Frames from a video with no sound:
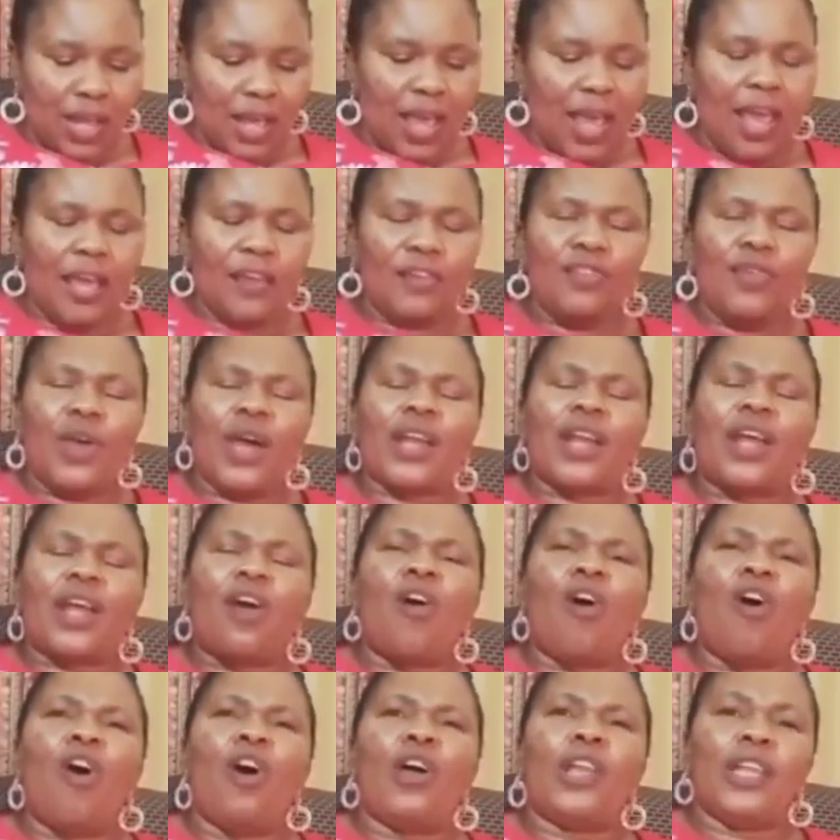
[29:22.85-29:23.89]
And you are a
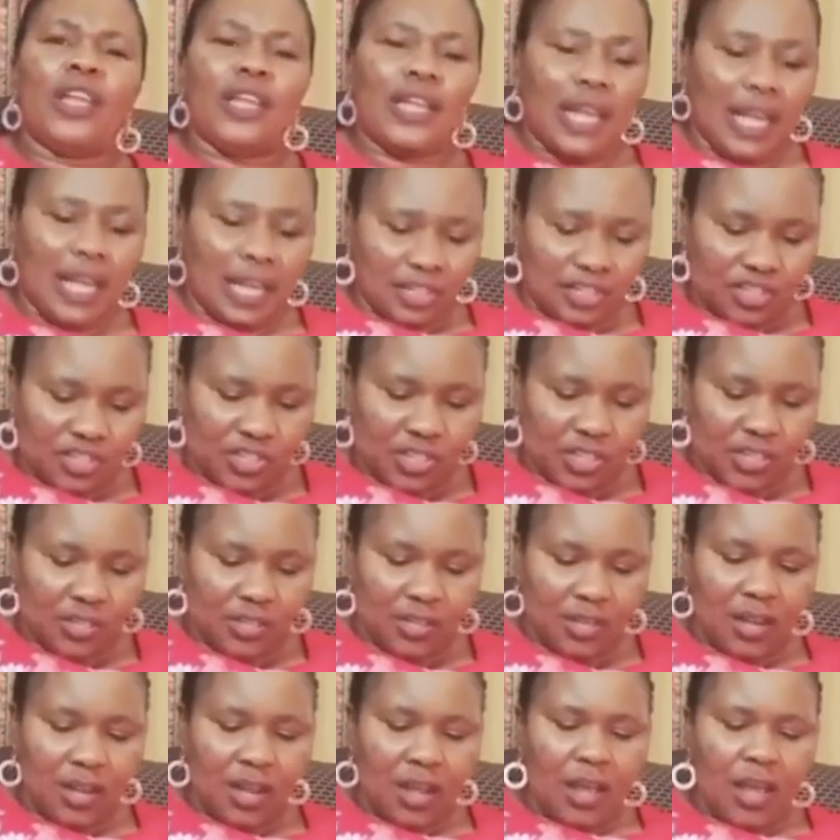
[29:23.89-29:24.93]
holy nation
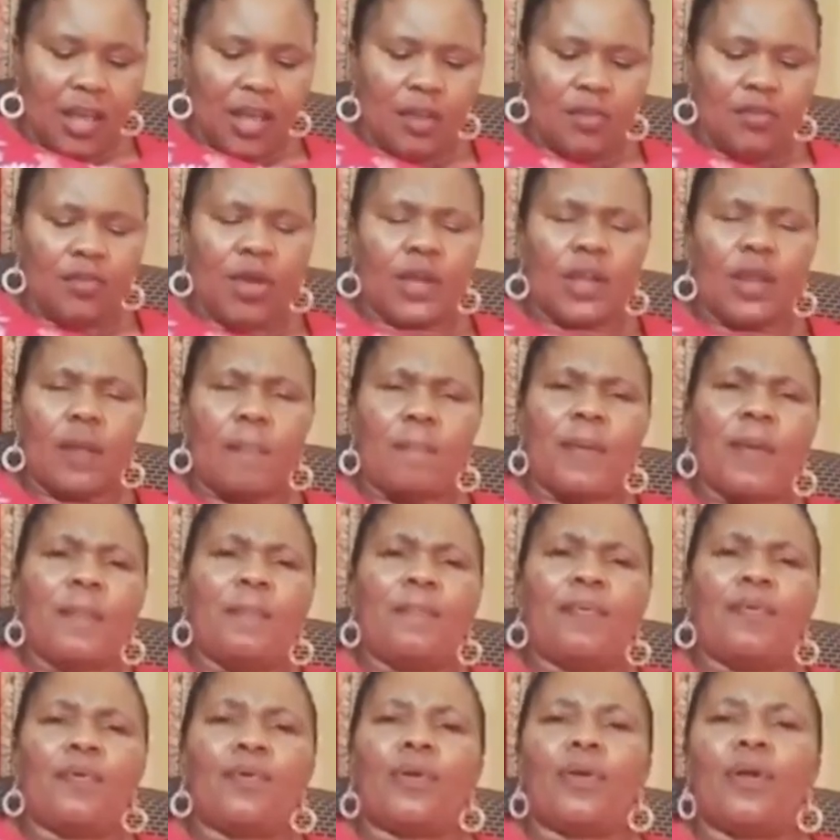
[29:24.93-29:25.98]
and you are a
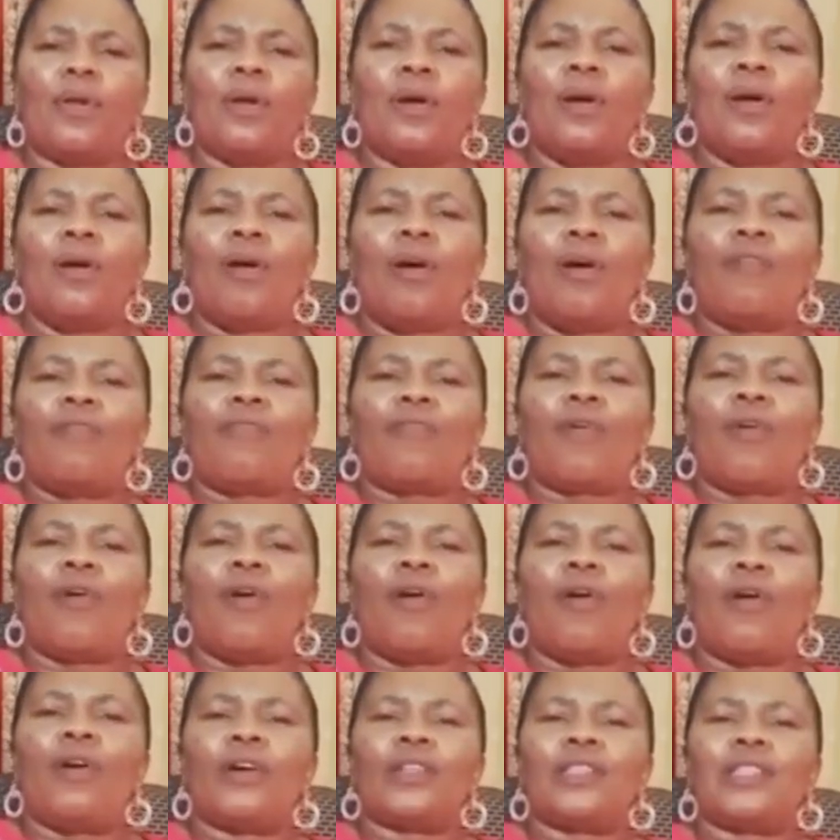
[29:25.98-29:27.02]
people of
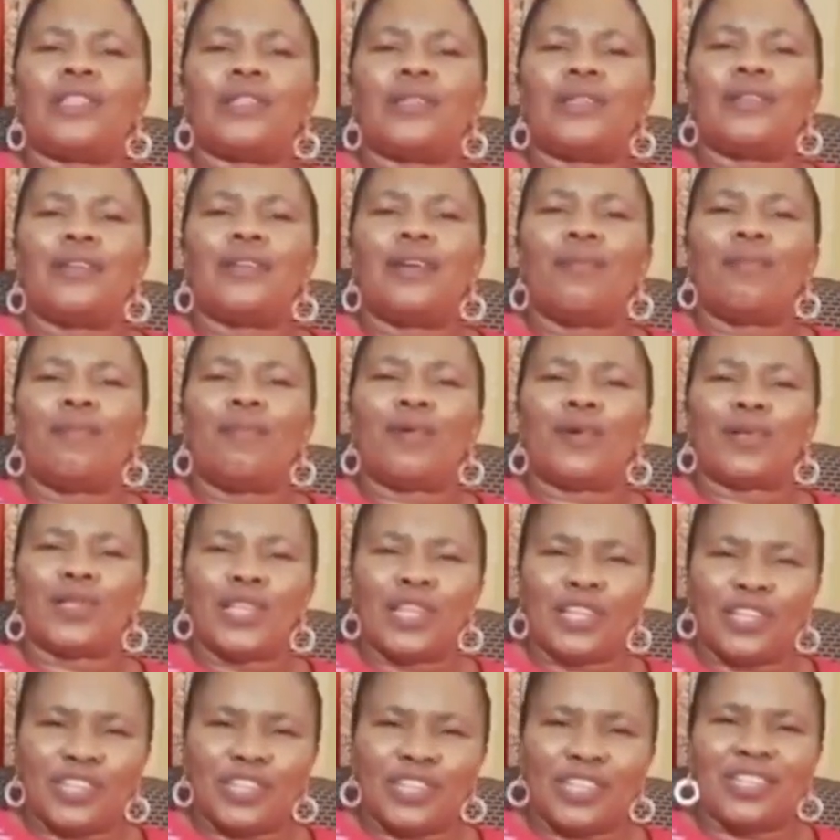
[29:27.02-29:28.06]
God's
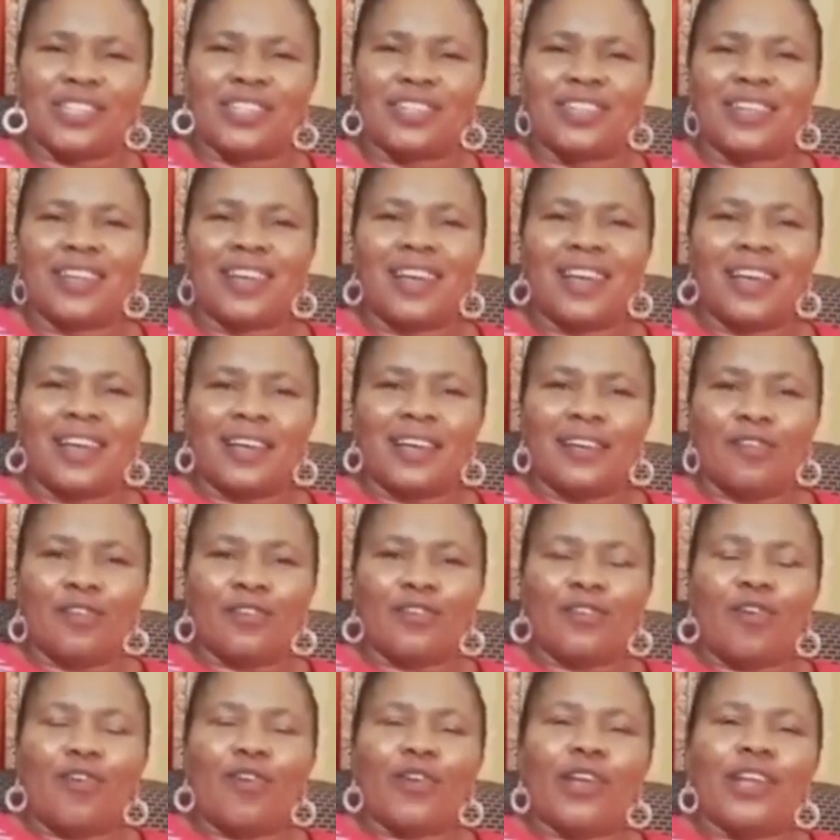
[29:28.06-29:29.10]
possession
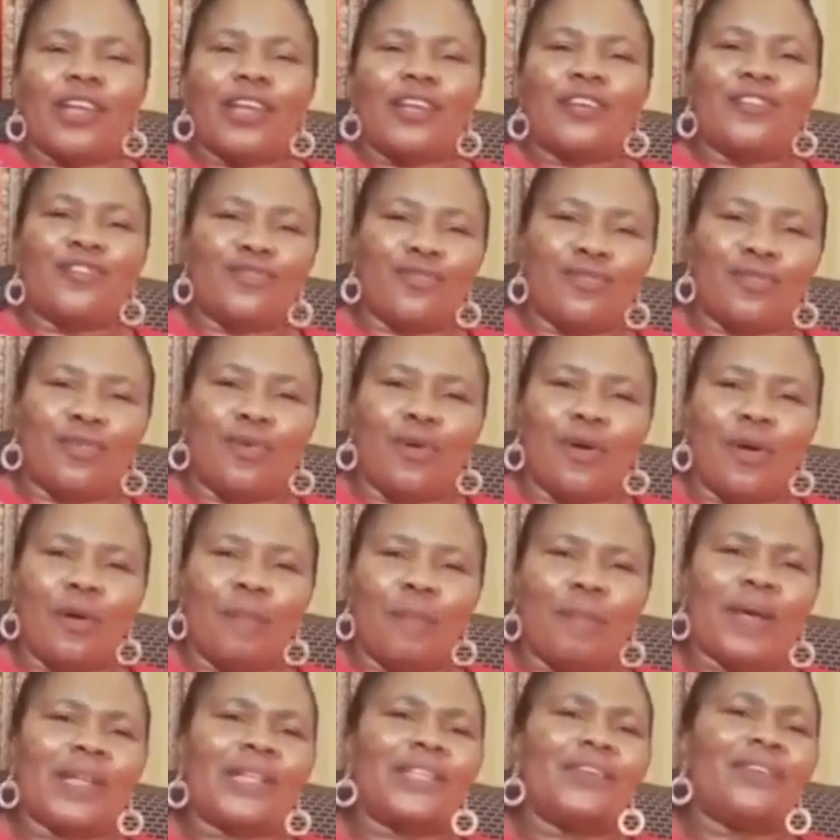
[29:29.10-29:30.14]
not only you,
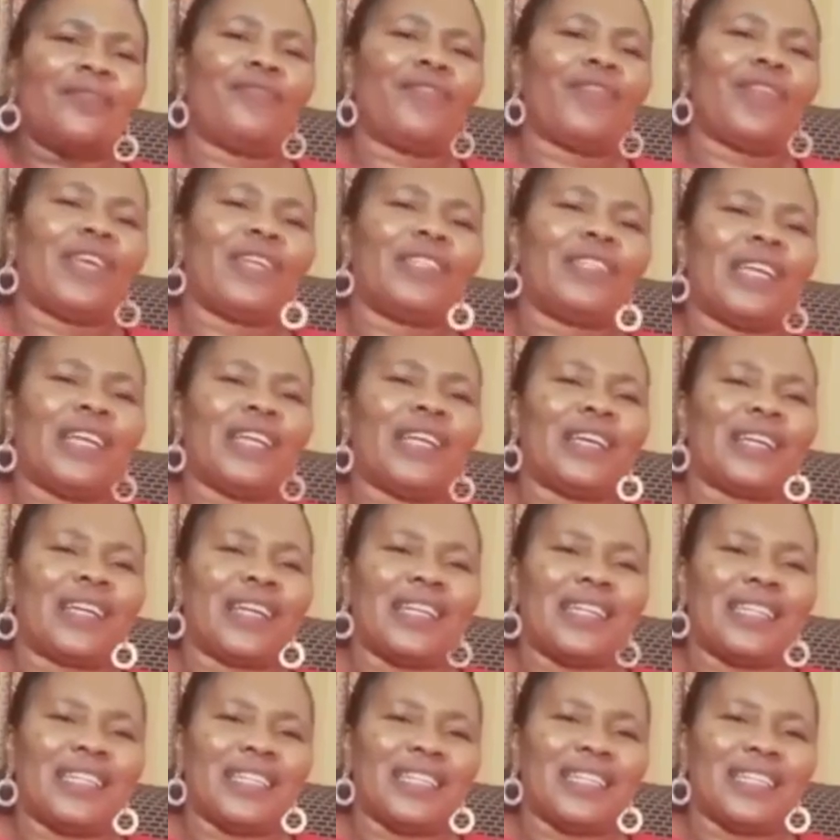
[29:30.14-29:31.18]
but even the
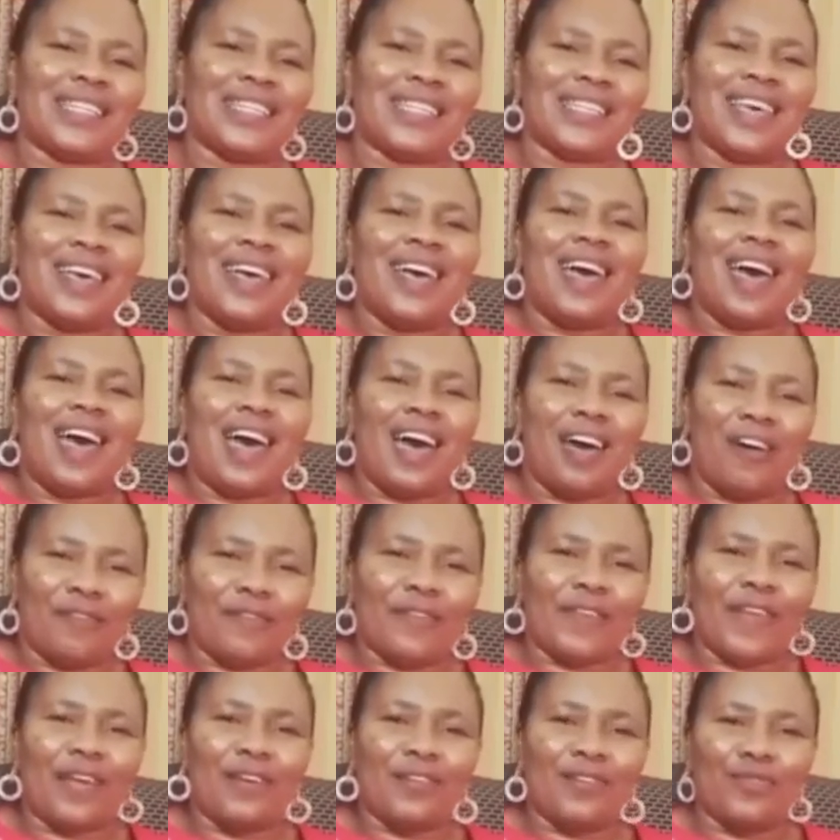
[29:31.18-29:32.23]
generations
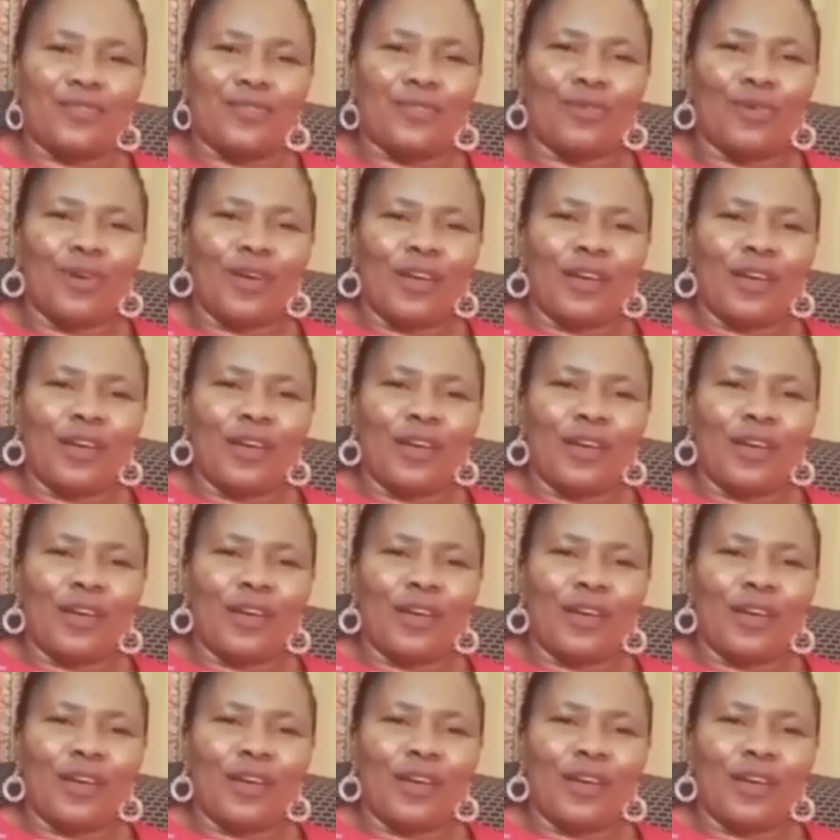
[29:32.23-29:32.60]
after you.